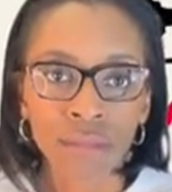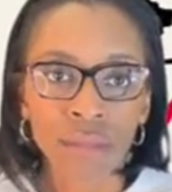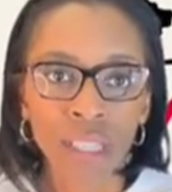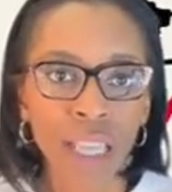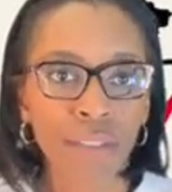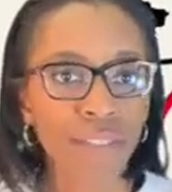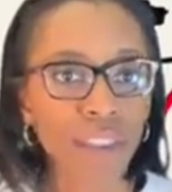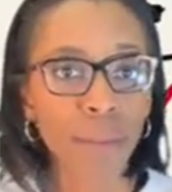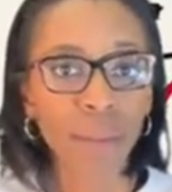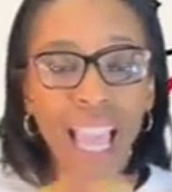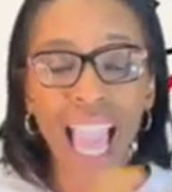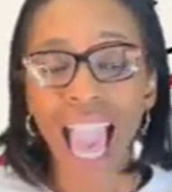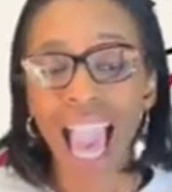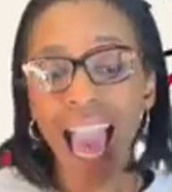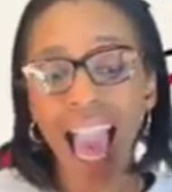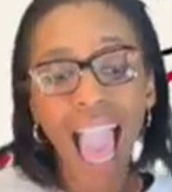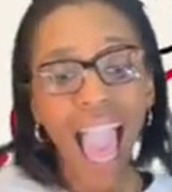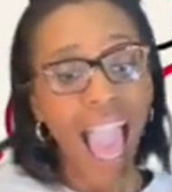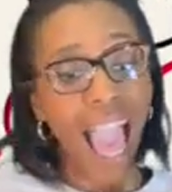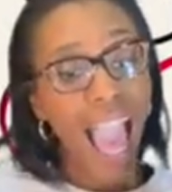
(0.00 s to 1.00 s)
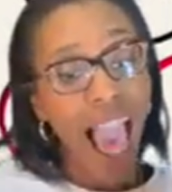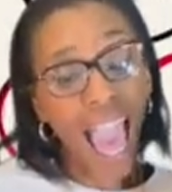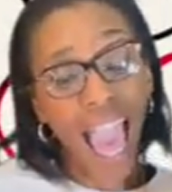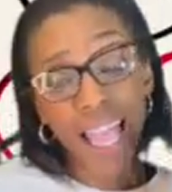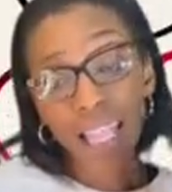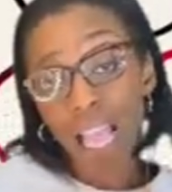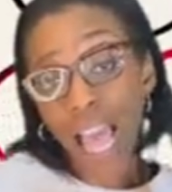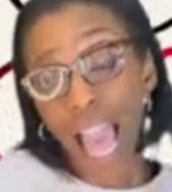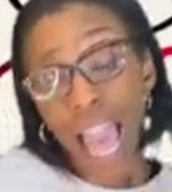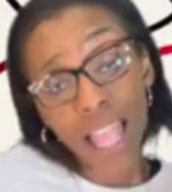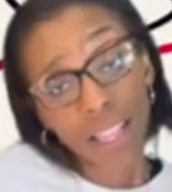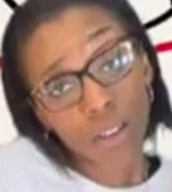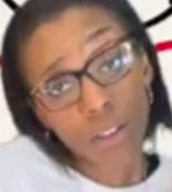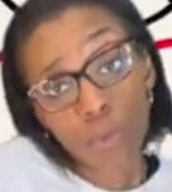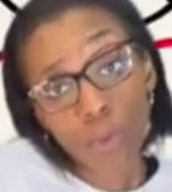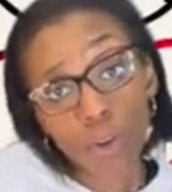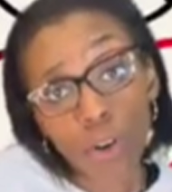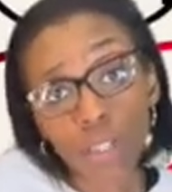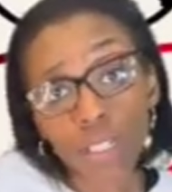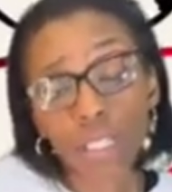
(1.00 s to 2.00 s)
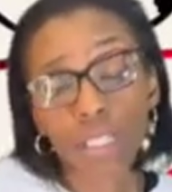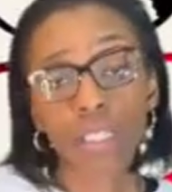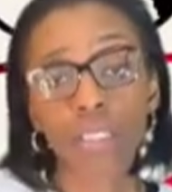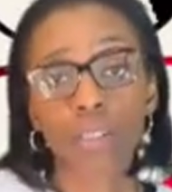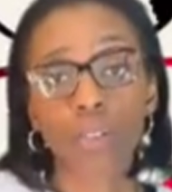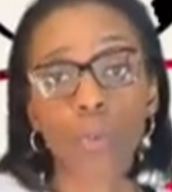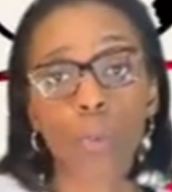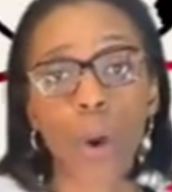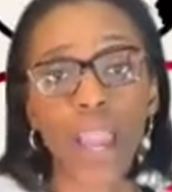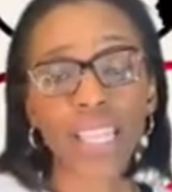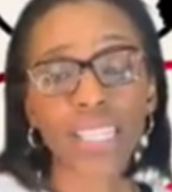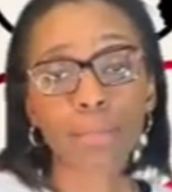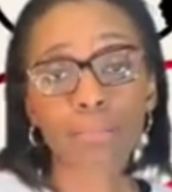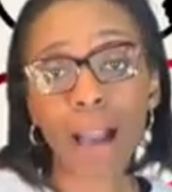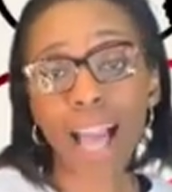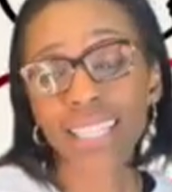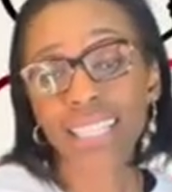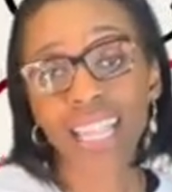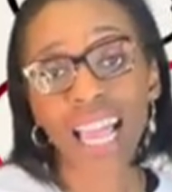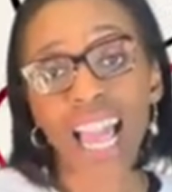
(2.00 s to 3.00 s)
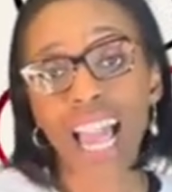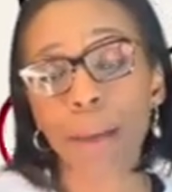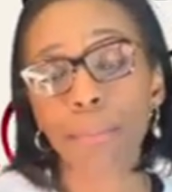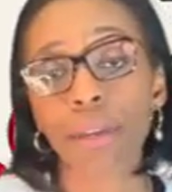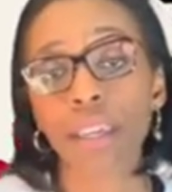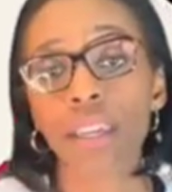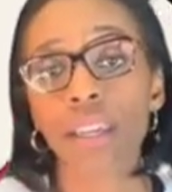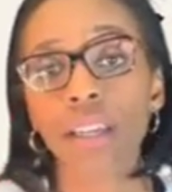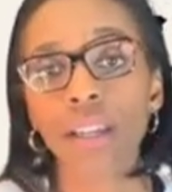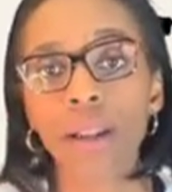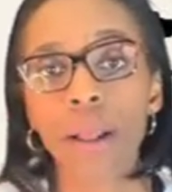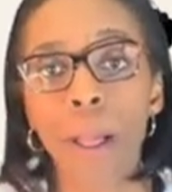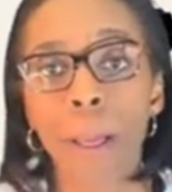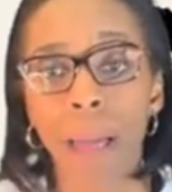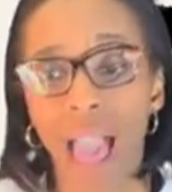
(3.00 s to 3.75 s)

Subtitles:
And family, I don't want to waste my time here.